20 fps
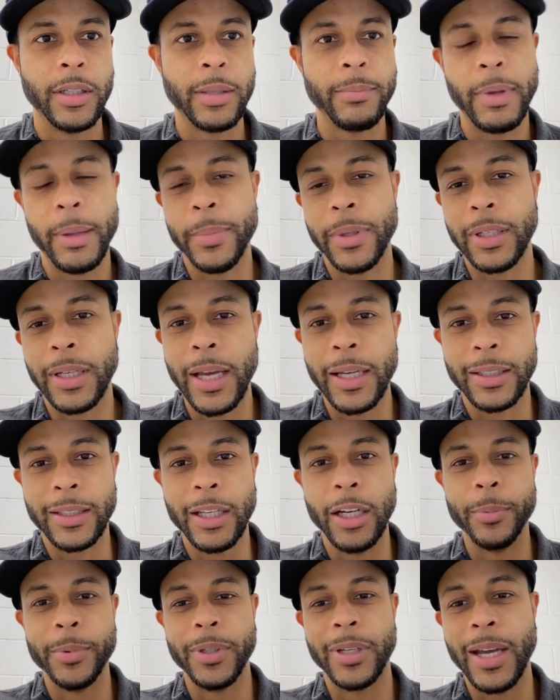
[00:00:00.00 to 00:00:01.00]
Maybe God
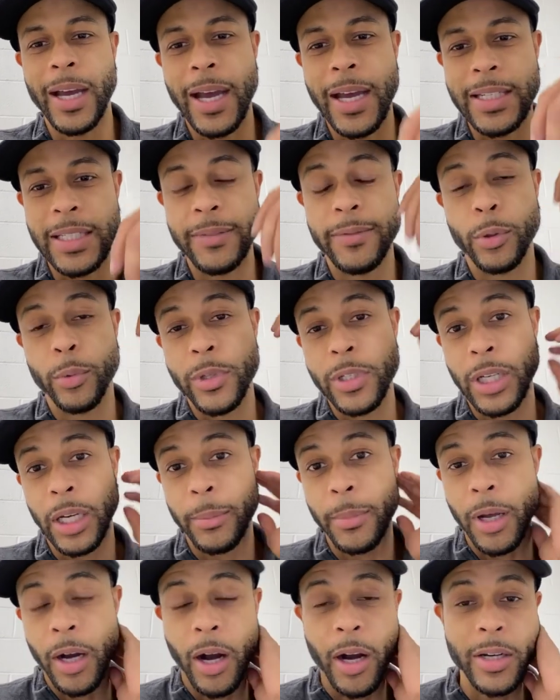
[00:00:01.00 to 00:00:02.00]
can help you guys. Even when we talk
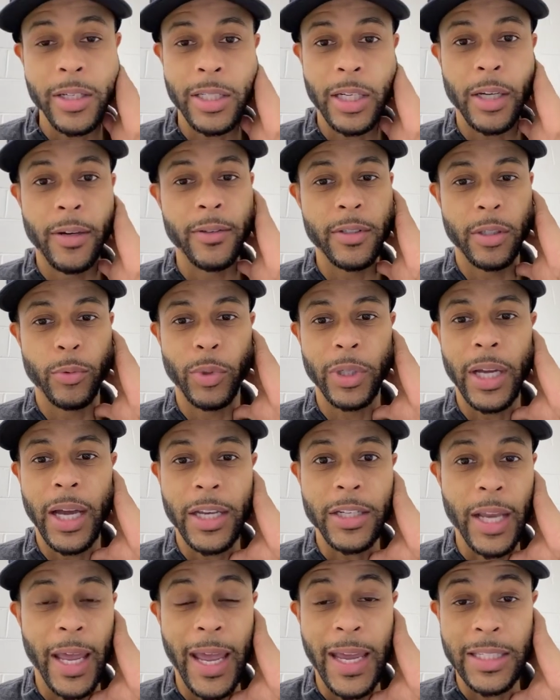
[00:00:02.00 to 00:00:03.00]
about ourselves and what
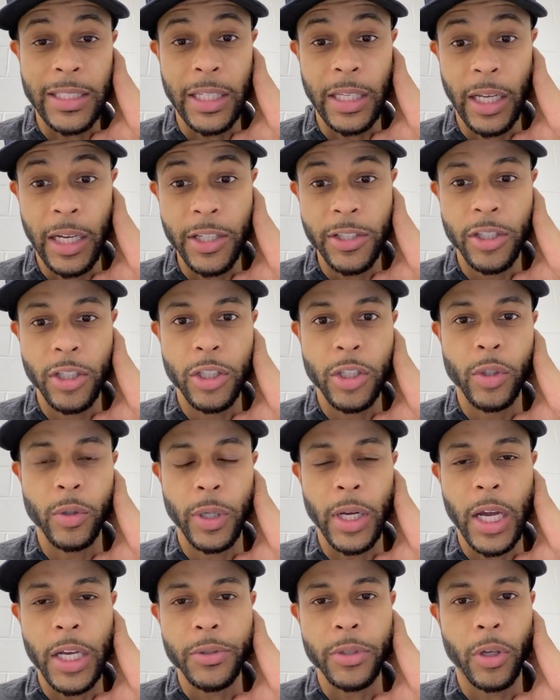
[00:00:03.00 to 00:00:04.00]
God's asking us to do
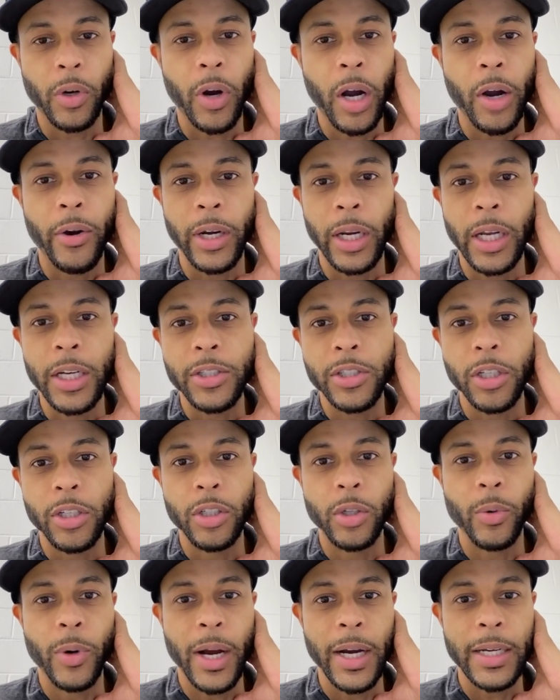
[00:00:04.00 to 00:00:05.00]
and God's requiring us to
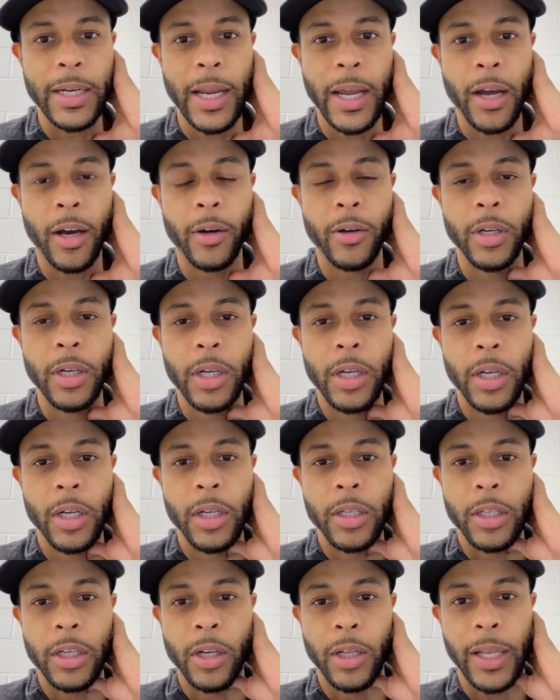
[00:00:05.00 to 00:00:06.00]
do right now,
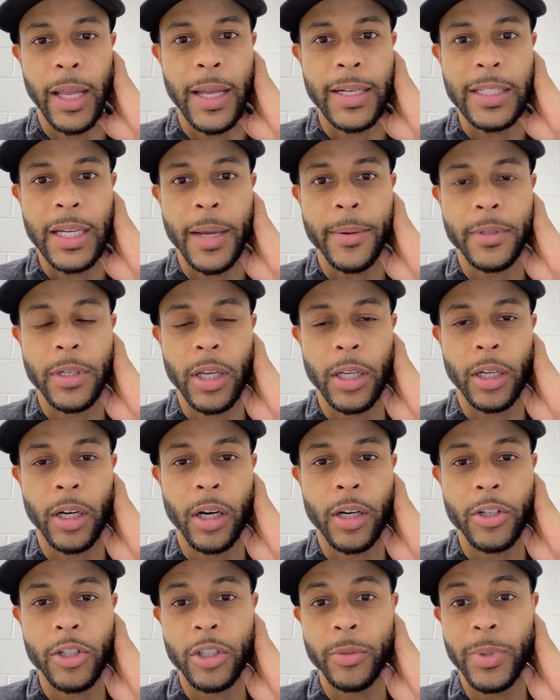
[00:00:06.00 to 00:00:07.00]
you know, a lot of times it
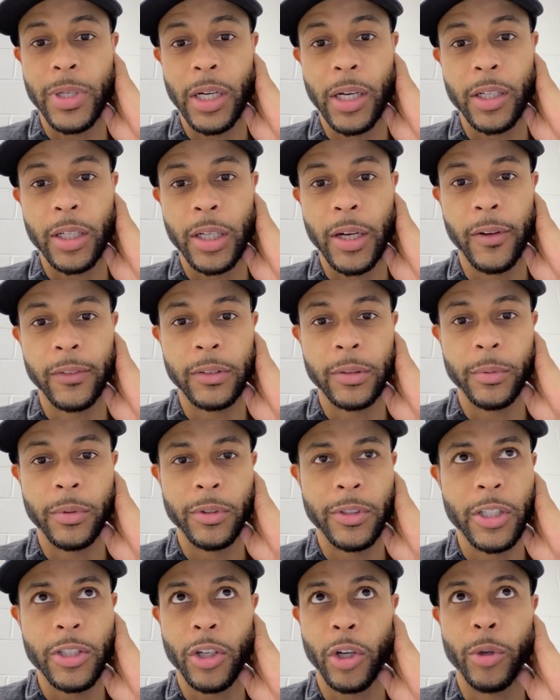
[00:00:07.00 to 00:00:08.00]
causes you to be
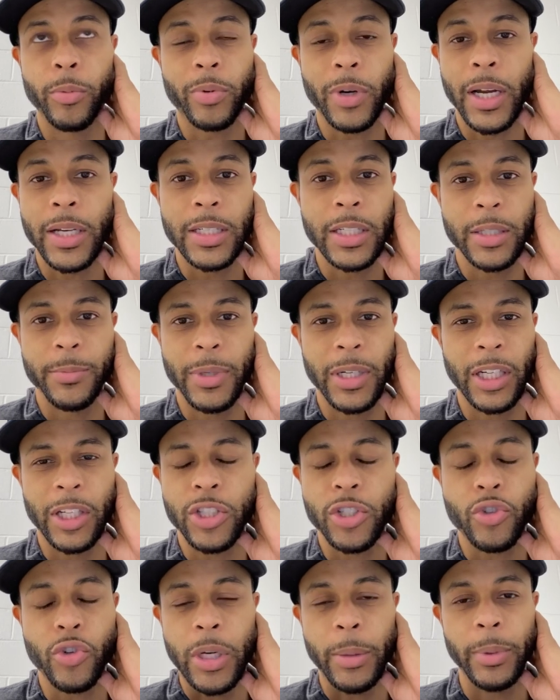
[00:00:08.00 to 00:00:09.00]
uncomfortable. This whole process has been
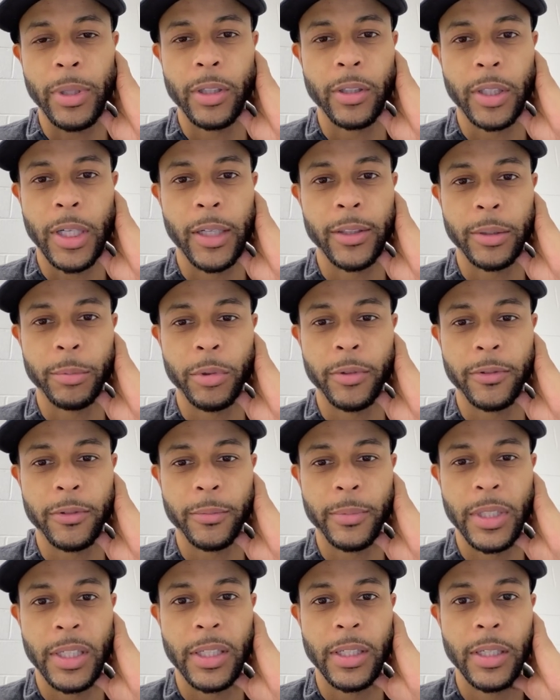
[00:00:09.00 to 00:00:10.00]
extremely uncomfortable for
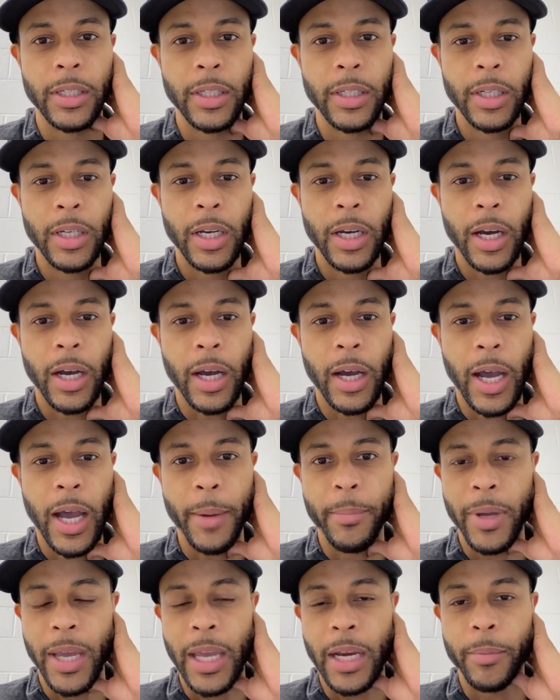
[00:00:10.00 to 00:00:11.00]
me. Uh,
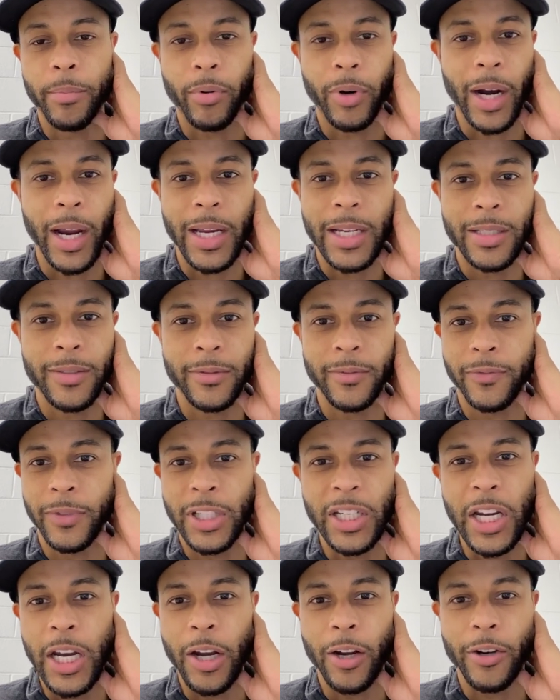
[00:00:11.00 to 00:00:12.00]
I paid a price for
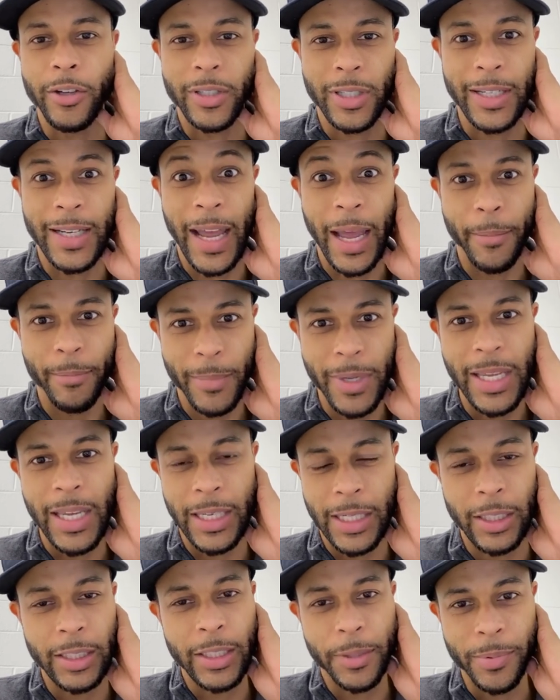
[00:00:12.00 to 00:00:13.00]
years to not be
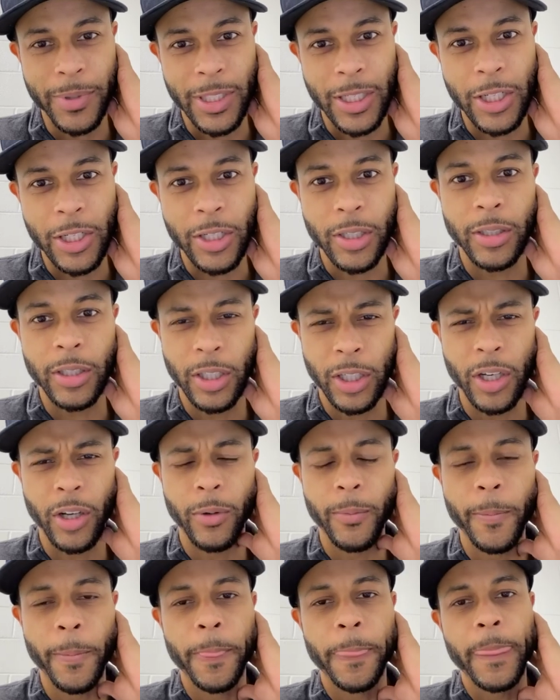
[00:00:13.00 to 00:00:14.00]
in this position, you
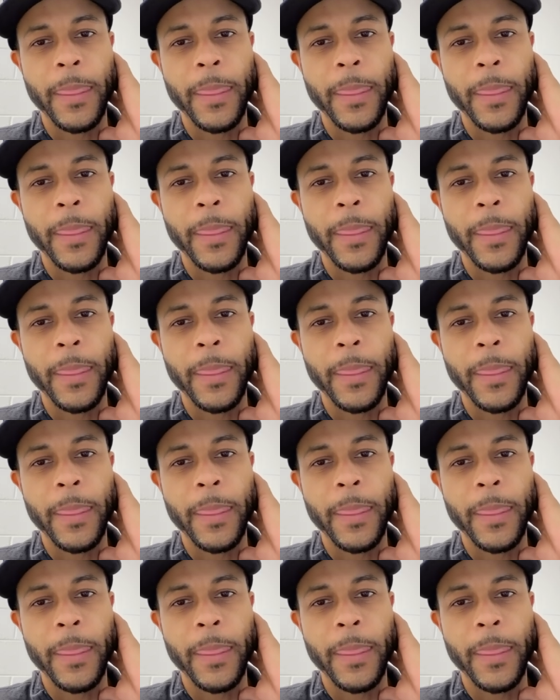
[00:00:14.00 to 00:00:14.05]
know.